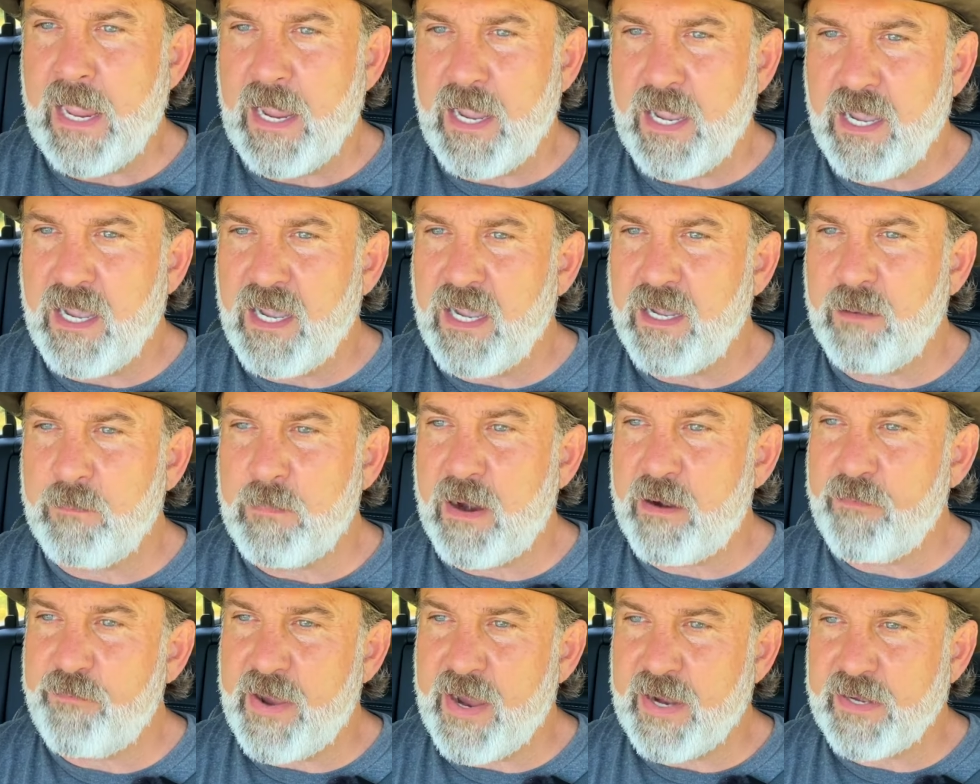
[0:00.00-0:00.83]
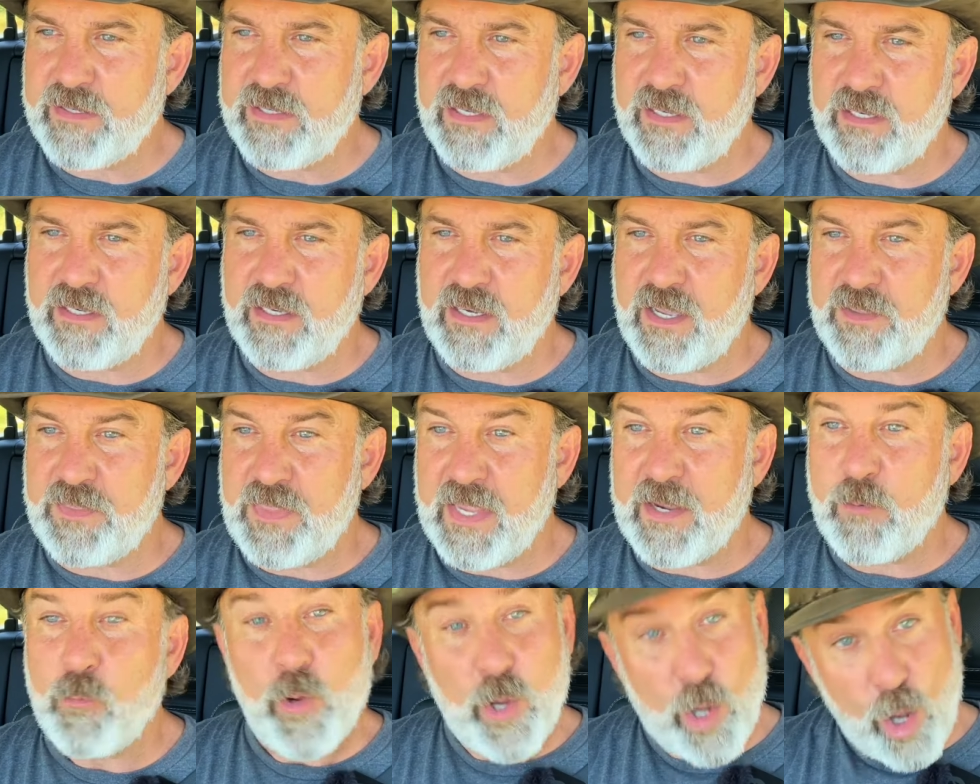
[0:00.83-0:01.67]
Matter of fact, I
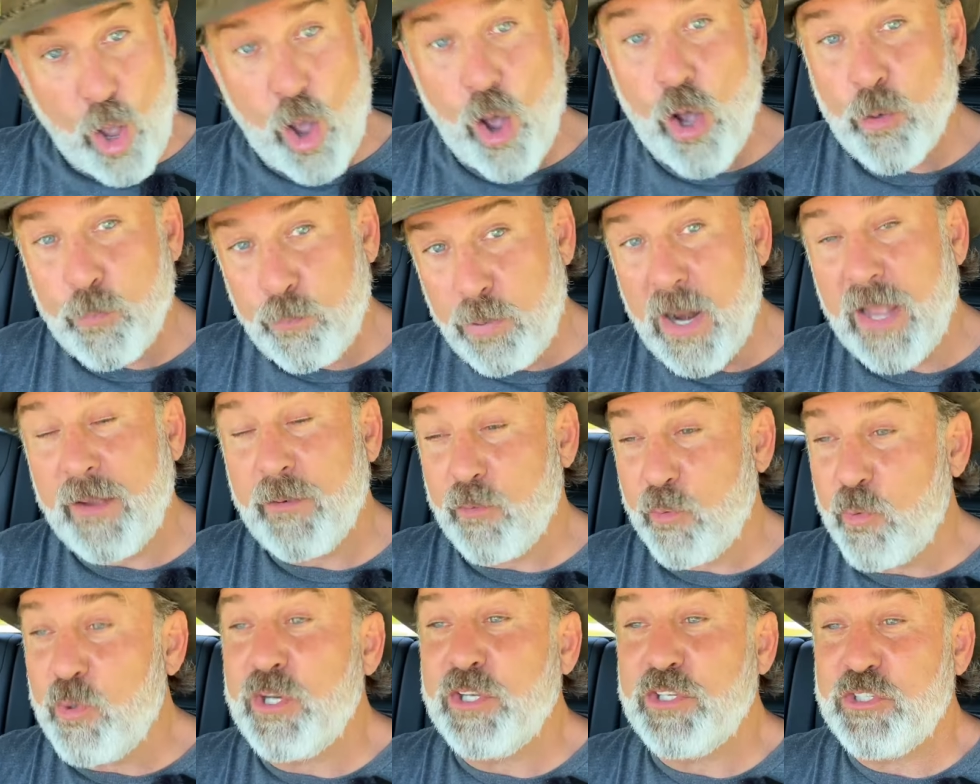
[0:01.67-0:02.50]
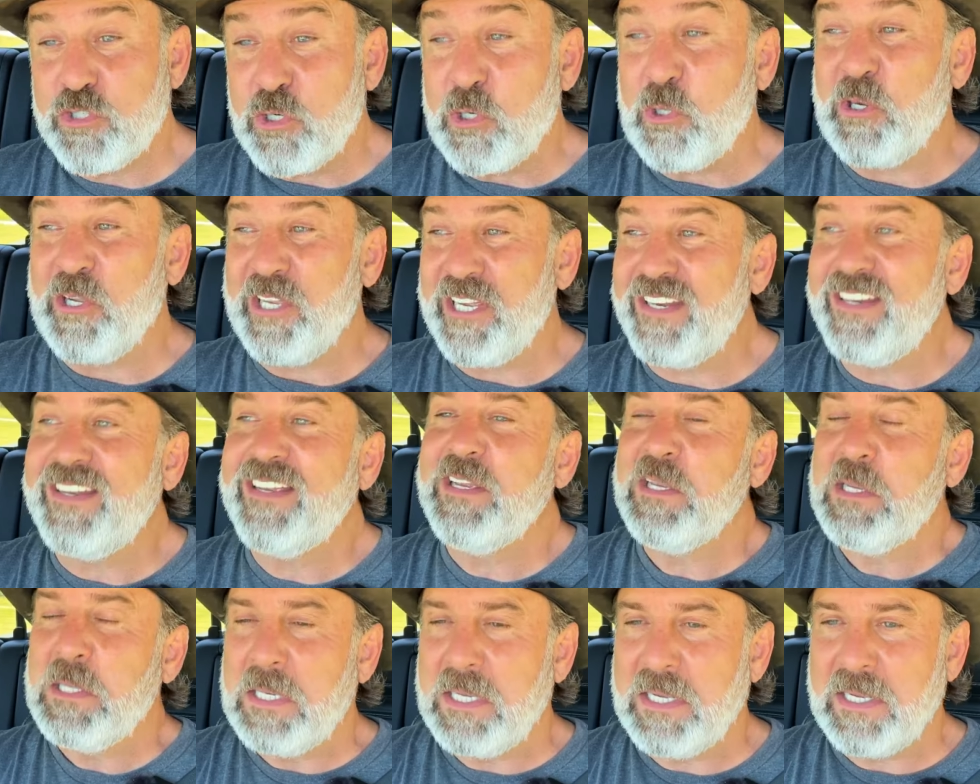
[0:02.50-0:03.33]
think we all probably would enjoy it.
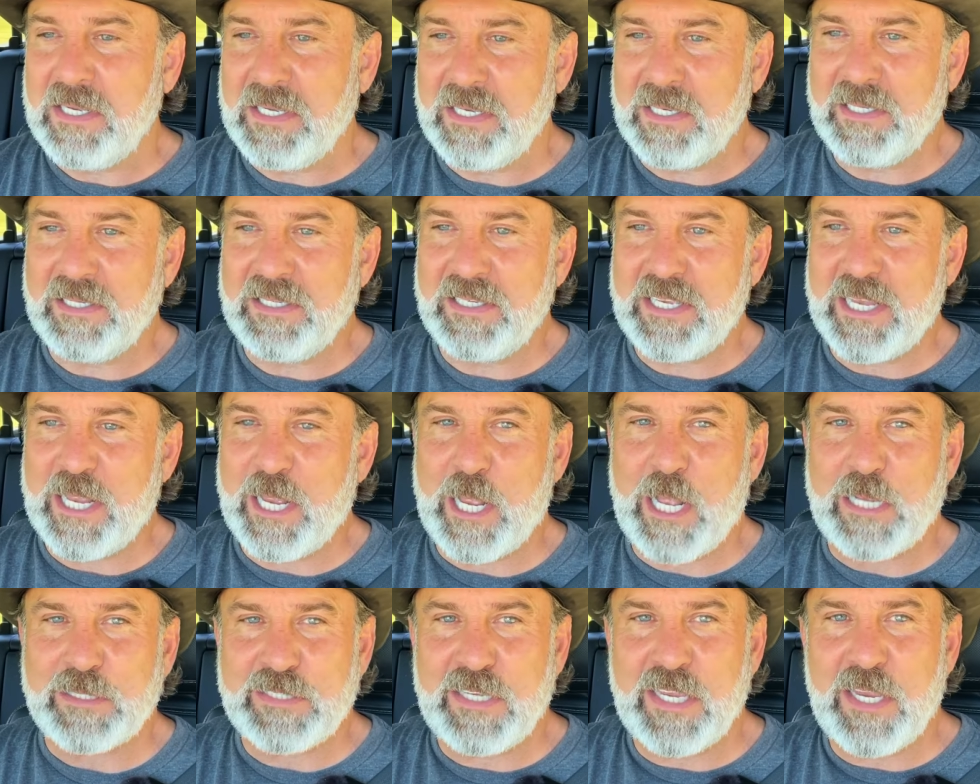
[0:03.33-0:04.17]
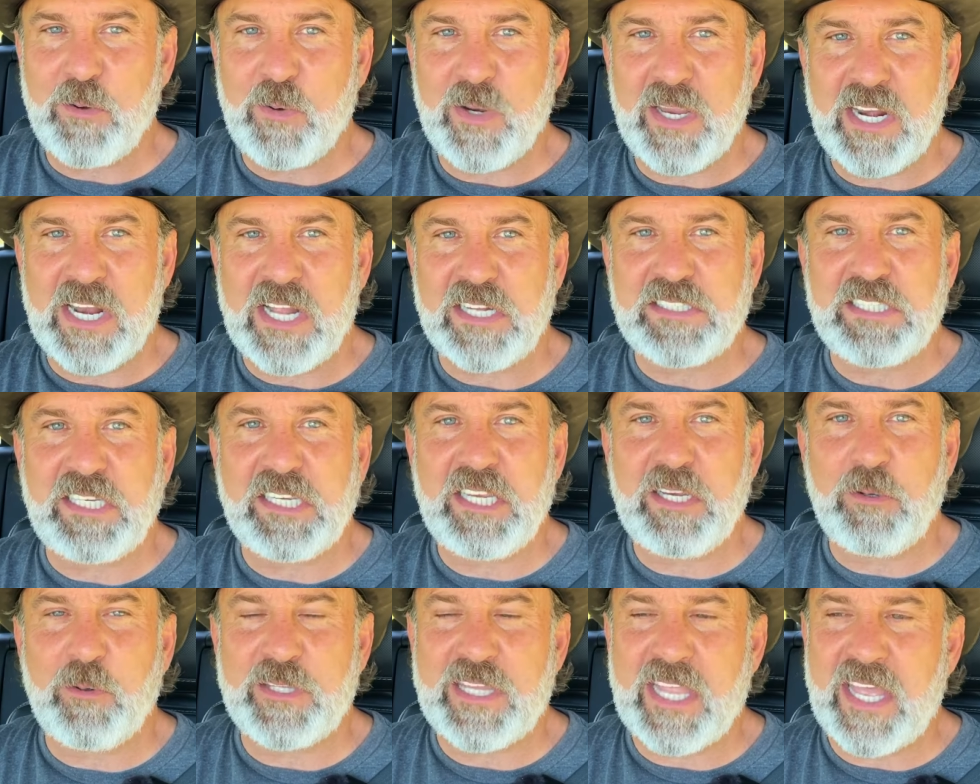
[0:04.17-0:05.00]
I'll tell you
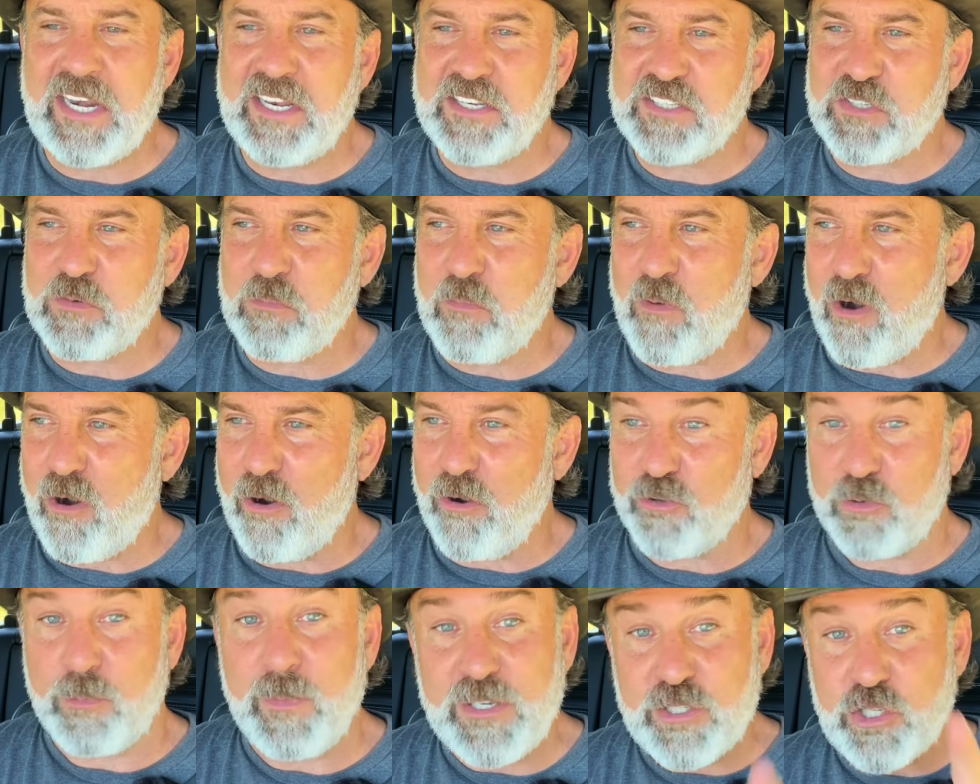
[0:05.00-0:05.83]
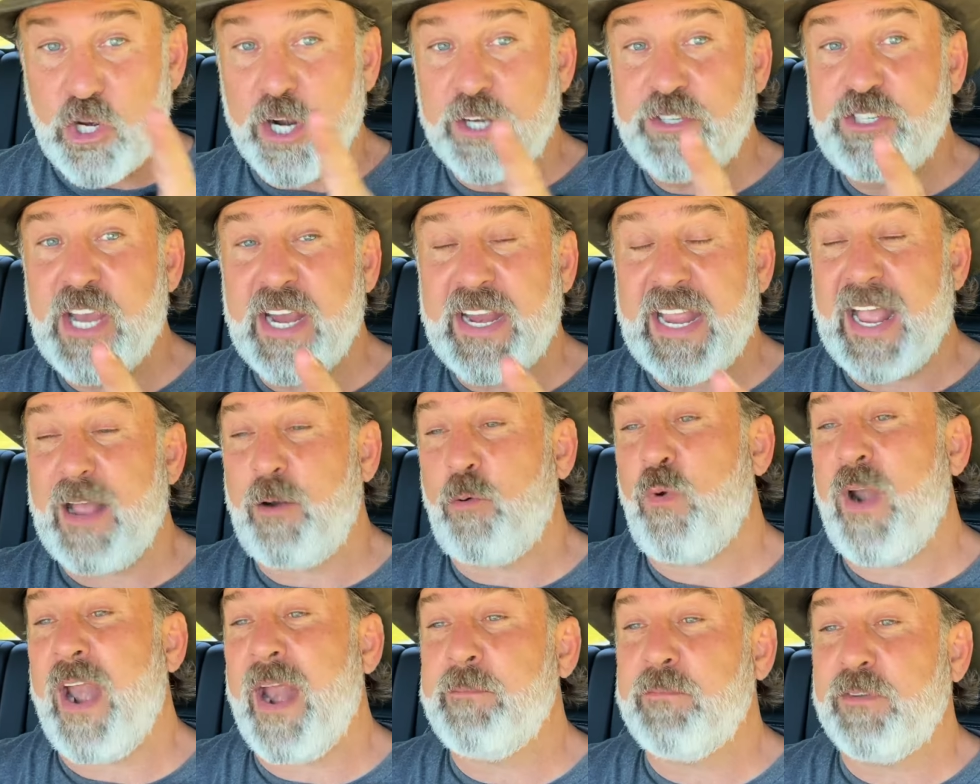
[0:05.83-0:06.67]
what that is tomorrow. So be sure to check
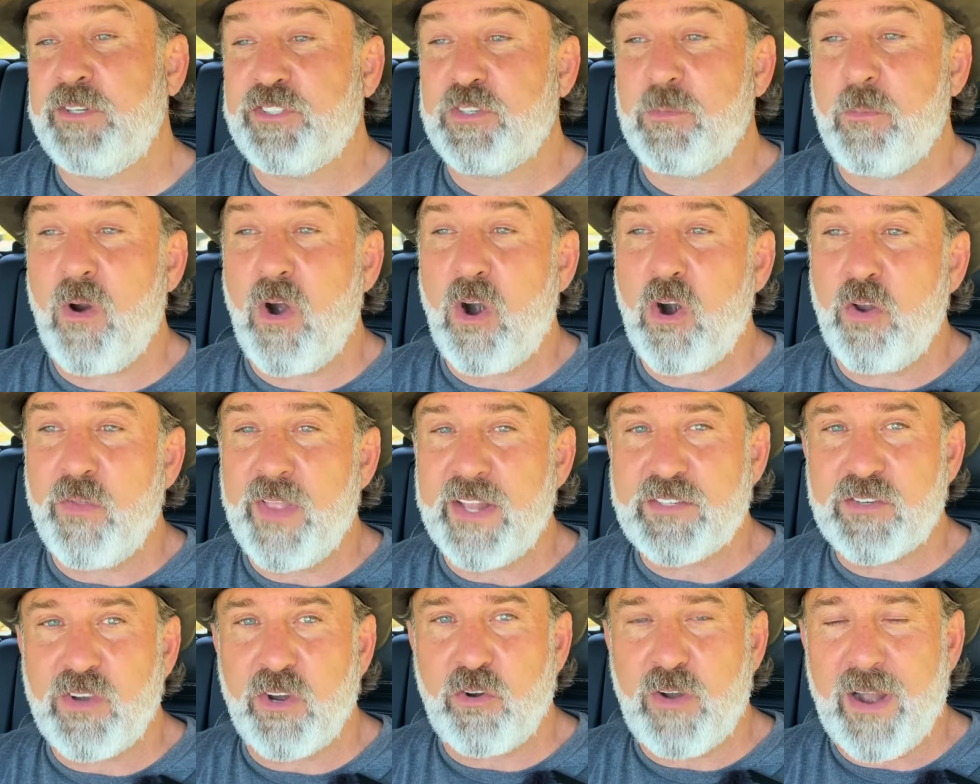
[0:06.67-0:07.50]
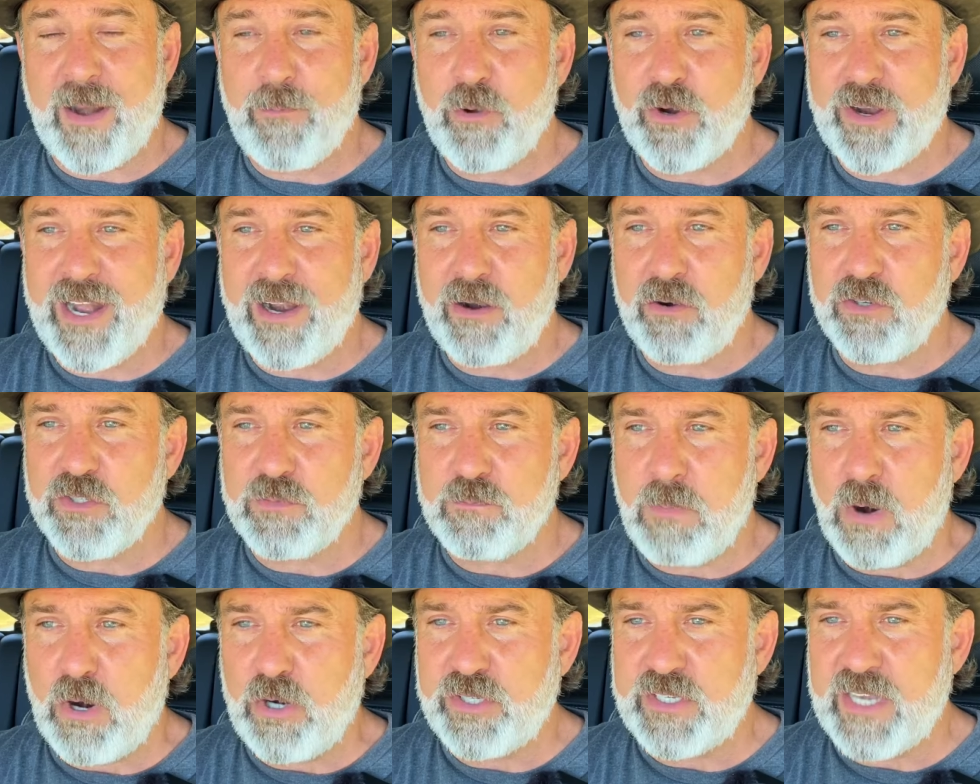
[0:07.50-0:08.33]
out Ramblin' tomorrow. That's on Grandma Carol's
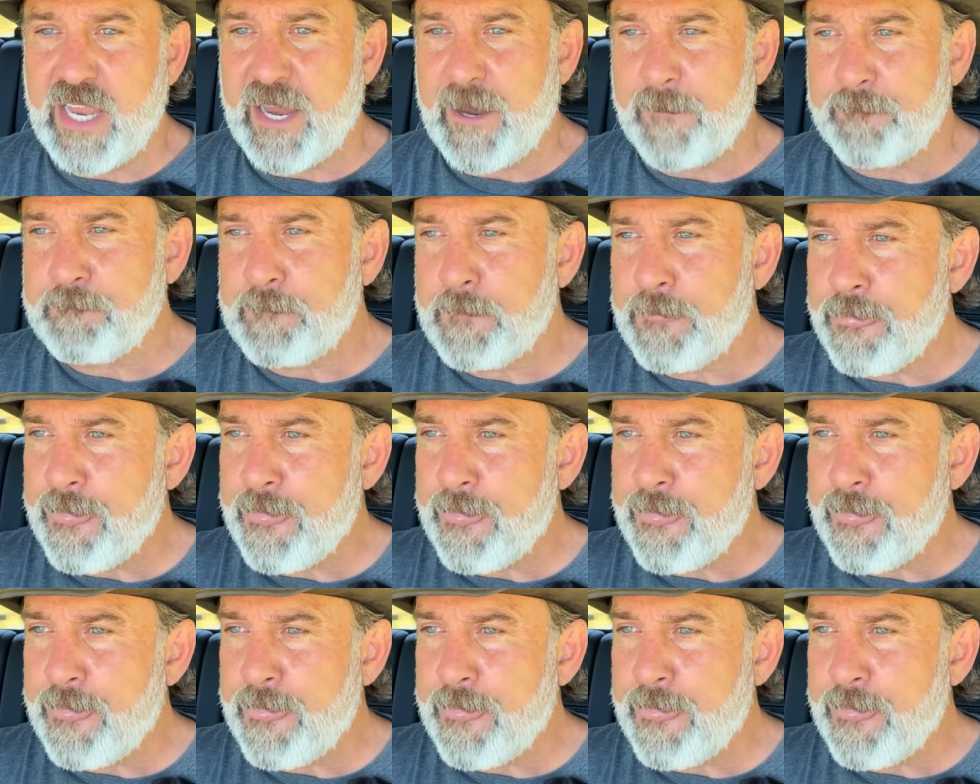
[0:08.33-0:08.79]
birthday.